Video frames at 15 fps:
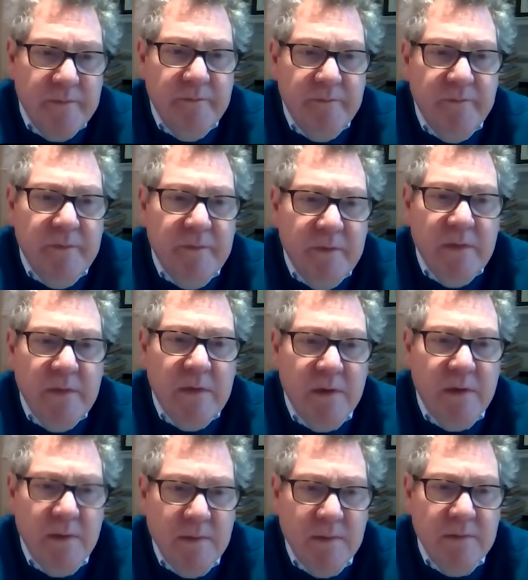
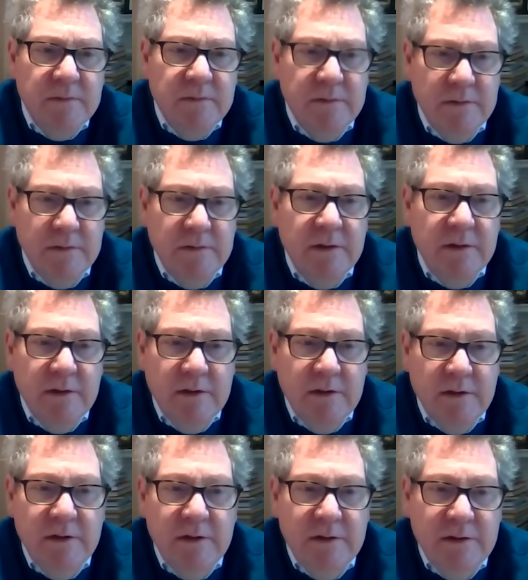
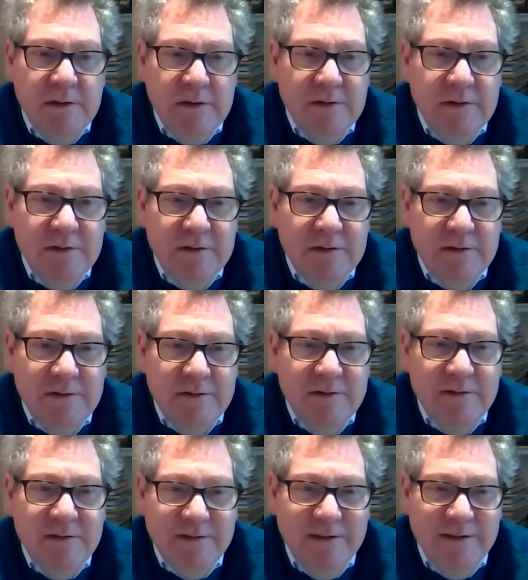
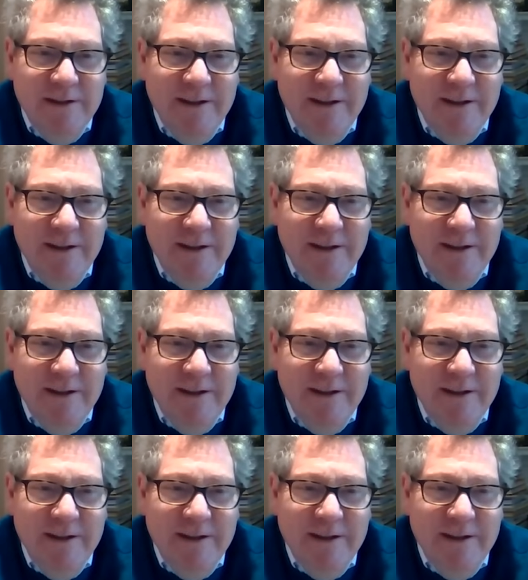(silent)